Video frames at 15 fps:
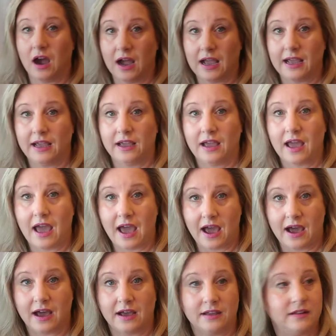I
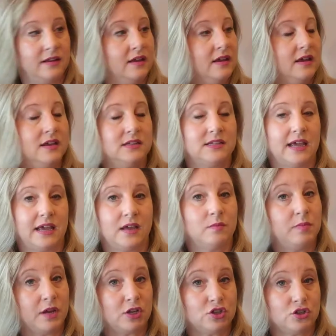had
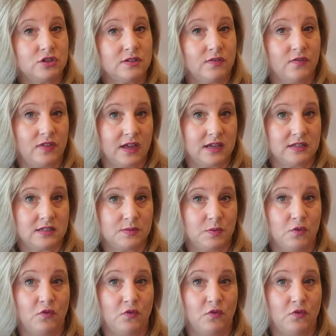taken pictures of this